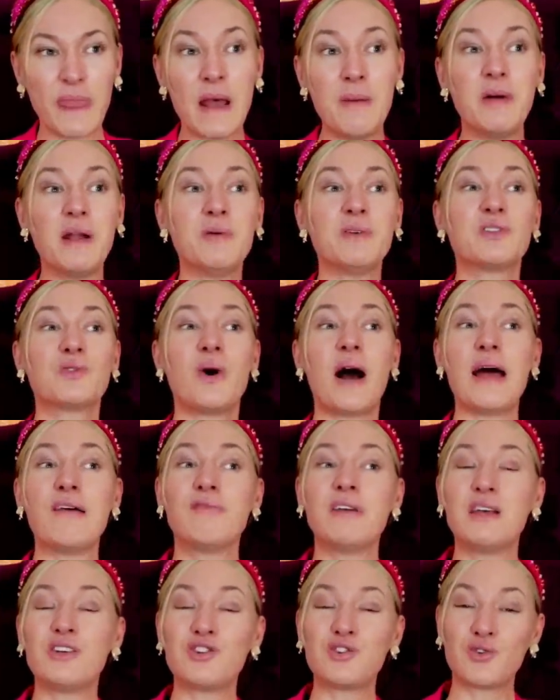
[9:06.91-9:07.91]
But it was
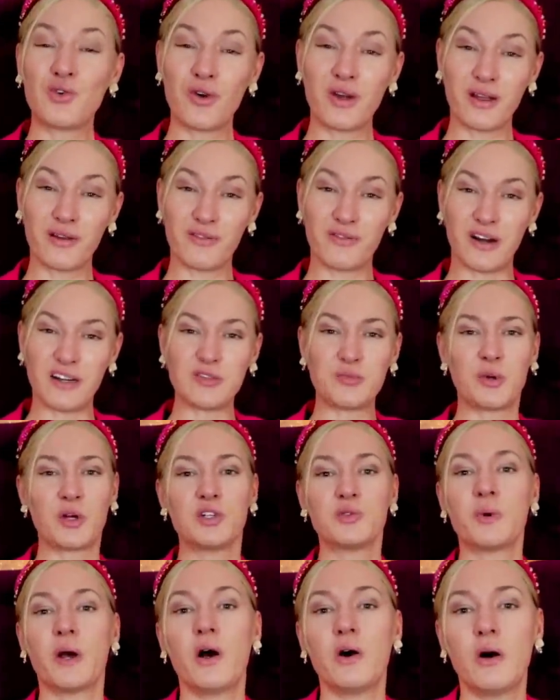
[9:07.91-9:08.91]
quite reassuring for us
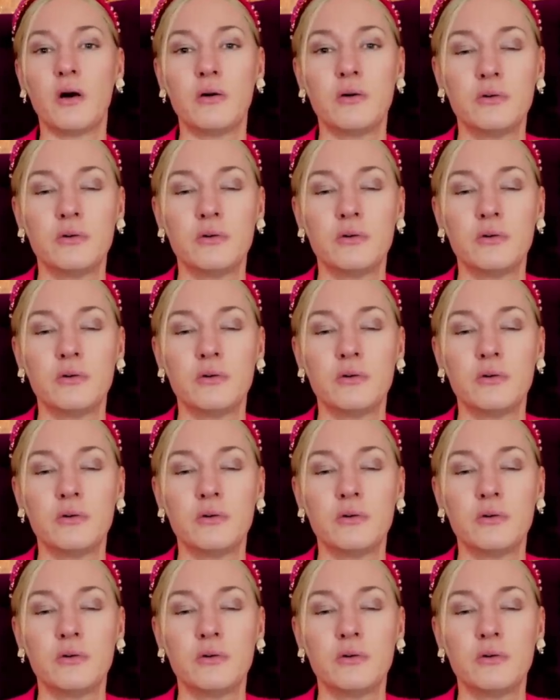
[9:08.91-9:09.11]
because we're